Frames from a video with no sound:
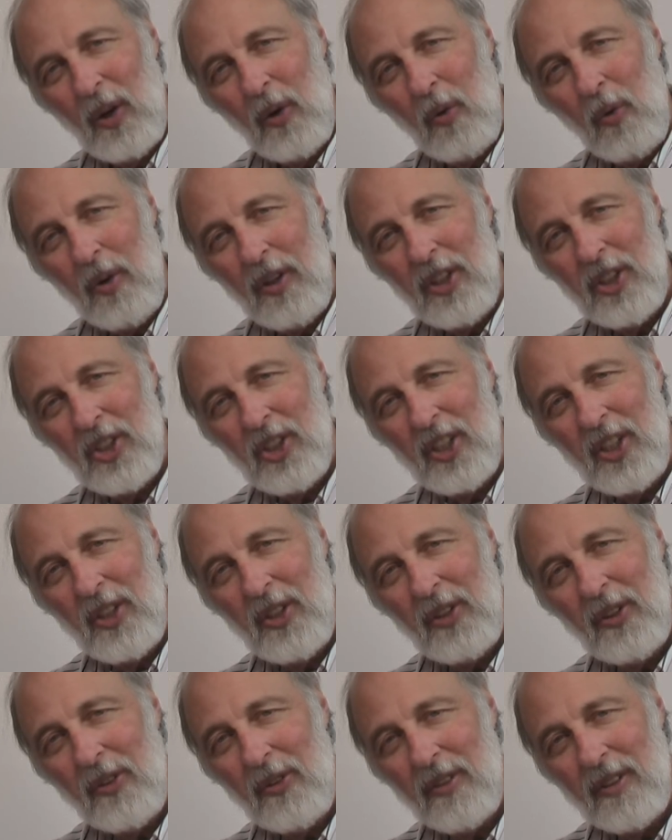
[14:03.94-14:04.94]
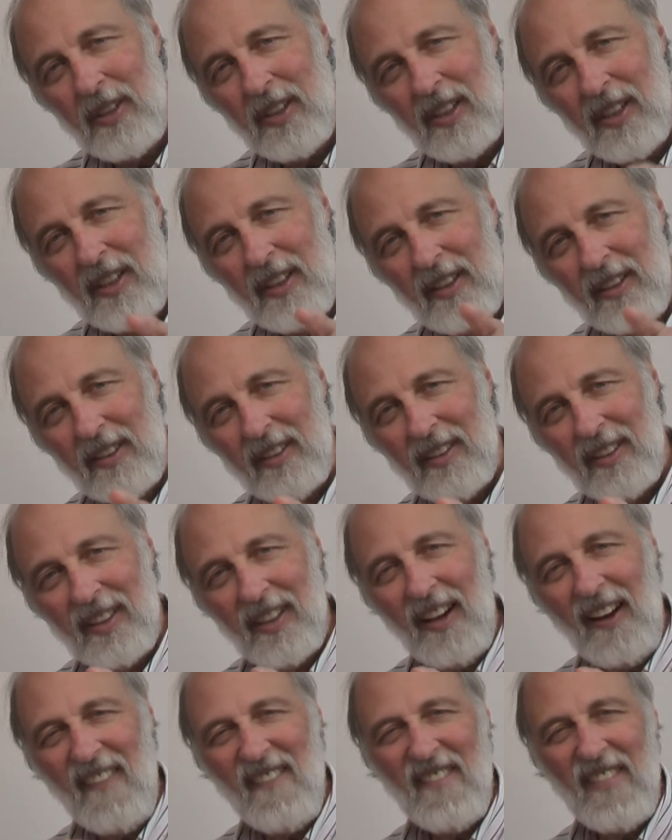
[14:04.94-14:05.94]
What did she do?
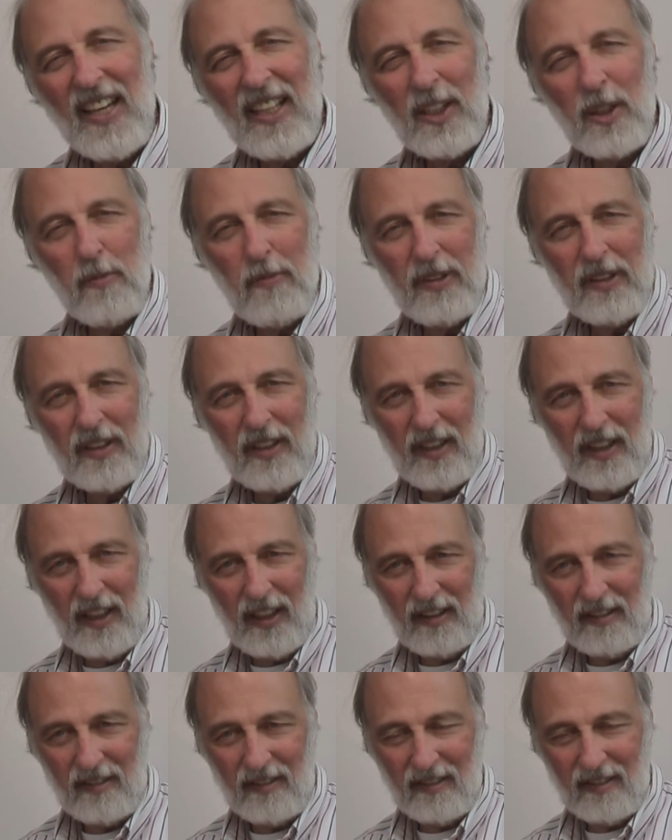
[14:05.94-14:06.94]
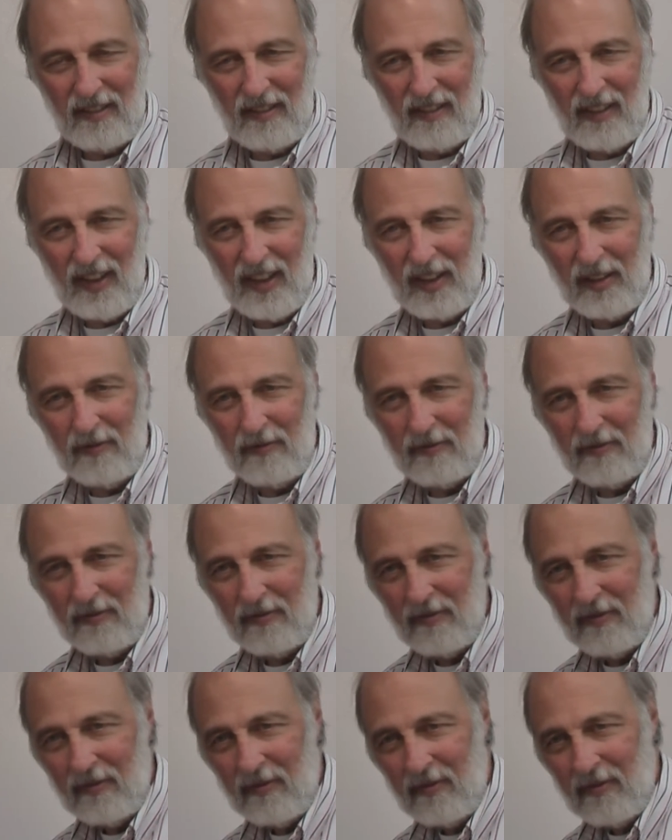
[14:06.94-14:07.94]
Availability, right?
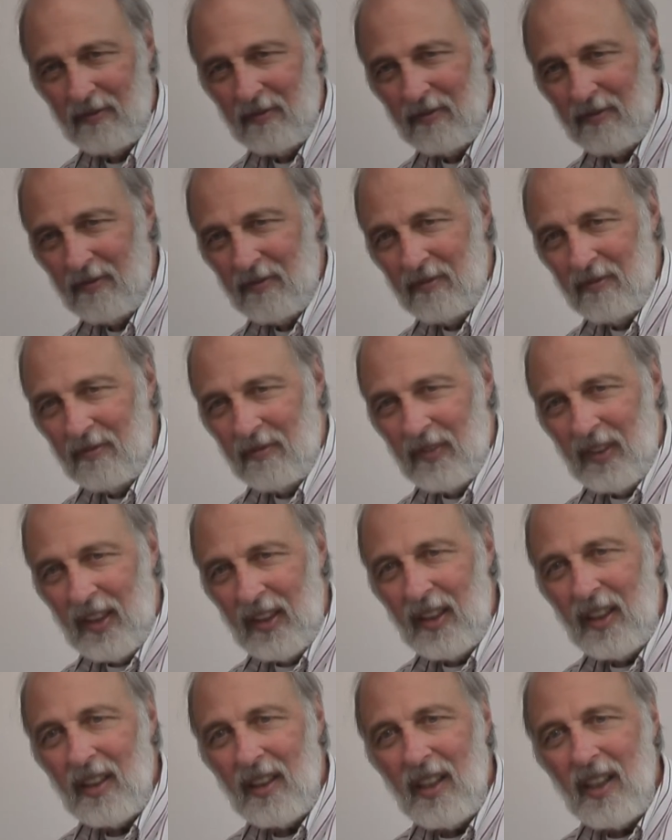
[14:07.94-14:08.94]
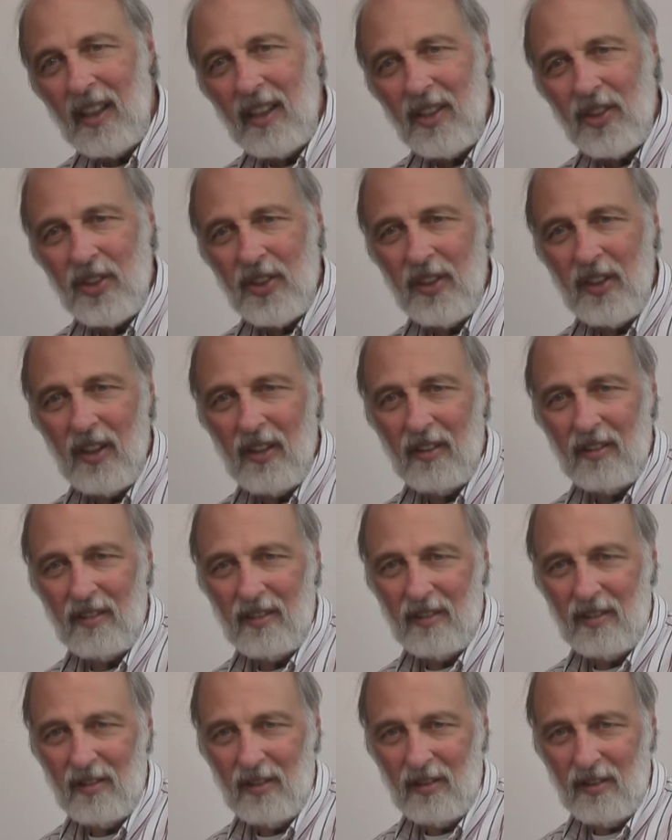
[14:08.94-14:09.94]
Little kids
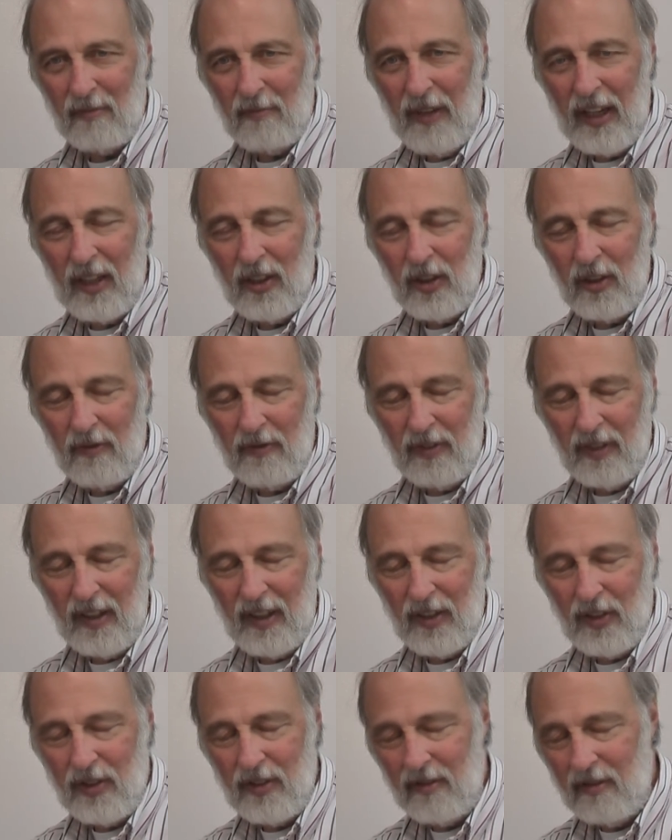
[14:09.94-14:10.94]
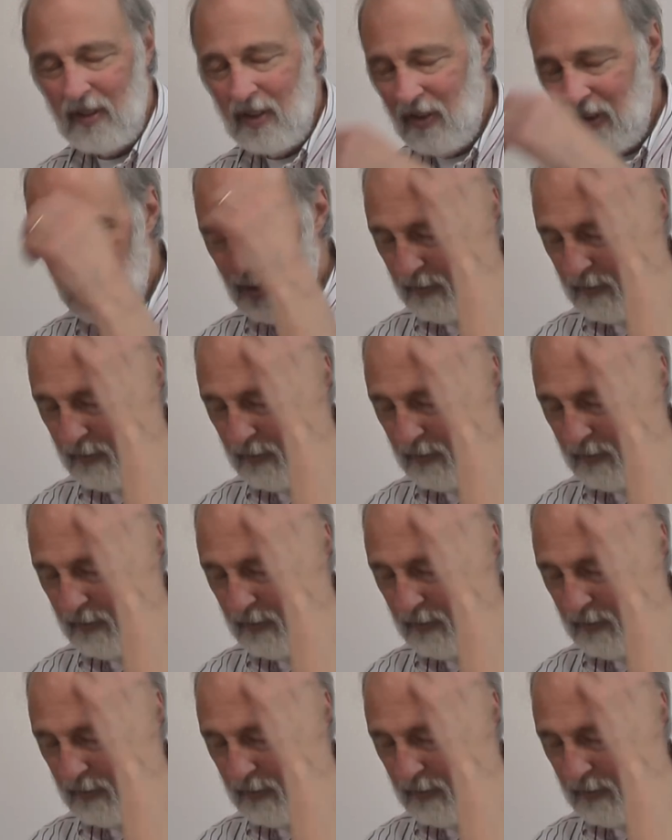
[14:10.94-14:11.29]
who make good friends know how